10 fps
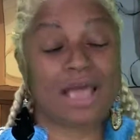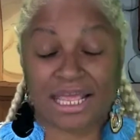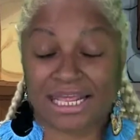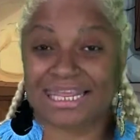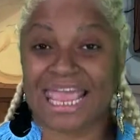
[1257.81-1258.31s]

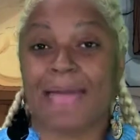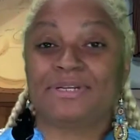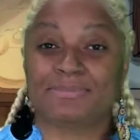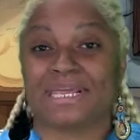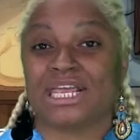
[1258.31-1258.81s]
It
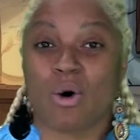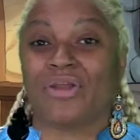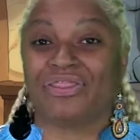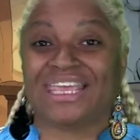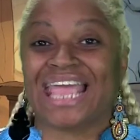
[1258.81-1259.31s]
kept me
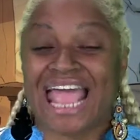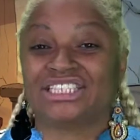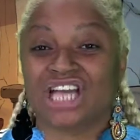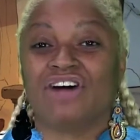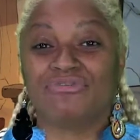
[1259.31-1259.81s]
on the
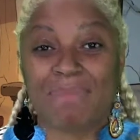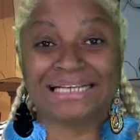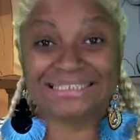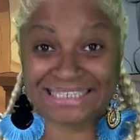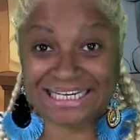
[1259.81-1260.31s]
edge of my
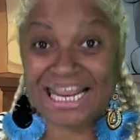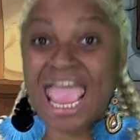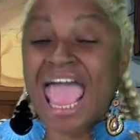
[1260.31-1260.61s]
seat.